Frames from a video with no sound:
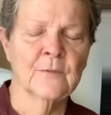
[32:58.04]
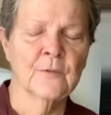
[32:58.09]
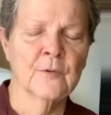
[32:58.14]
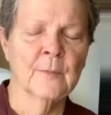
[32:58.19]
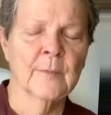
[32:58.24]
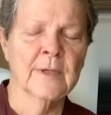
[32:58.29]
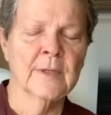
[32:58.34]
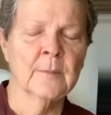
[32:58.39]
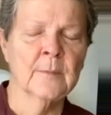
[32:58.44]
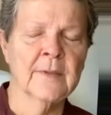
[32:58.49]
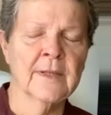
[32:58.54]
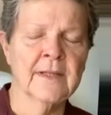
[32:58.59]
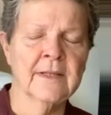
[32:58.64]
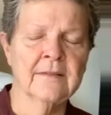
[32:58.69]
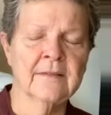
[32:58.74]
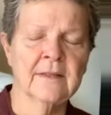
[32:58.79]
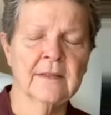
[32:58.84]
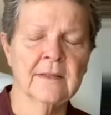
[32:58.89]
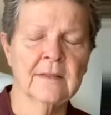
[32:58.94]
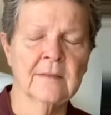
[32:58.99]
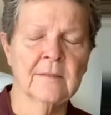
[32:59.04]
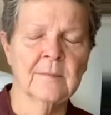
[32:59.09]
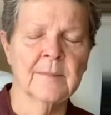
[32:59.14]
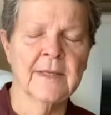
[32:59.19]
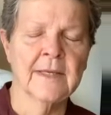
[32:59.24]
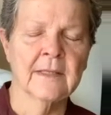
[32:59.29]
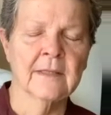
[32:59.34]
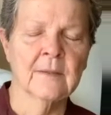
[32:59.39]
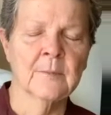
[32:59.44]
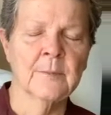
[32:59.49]
From unpleasant
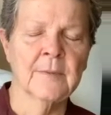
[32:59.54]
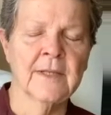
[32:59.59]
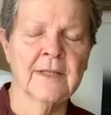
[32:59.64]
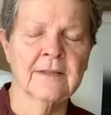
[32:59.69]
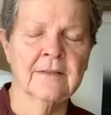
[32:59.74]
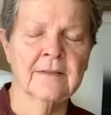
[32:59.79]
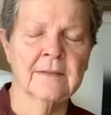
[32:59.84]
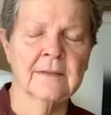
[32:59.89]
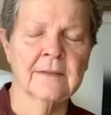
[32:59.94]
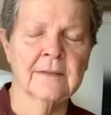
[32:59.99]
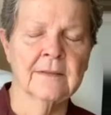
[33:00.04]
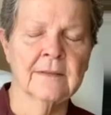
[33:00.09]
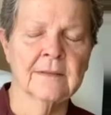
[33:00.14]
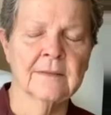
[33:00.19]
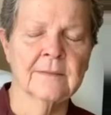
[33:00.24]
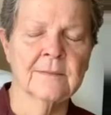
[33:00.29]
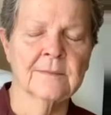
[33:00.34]
back to pleasant.